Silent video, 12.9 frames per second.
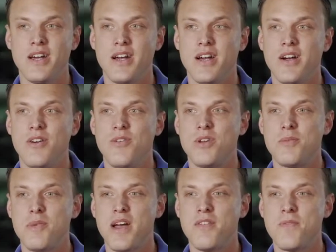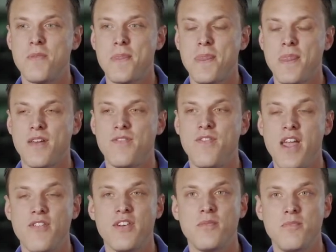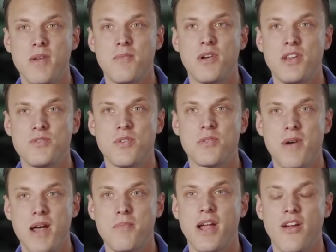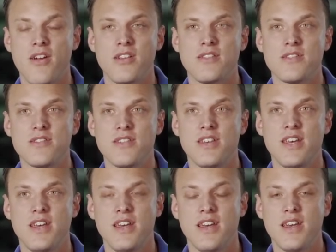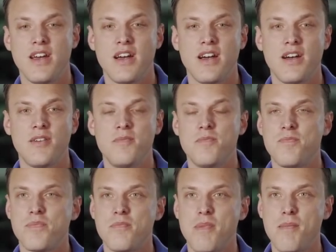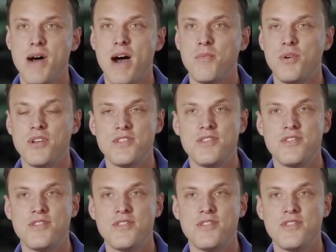One of my favorite memories with my parents, my mom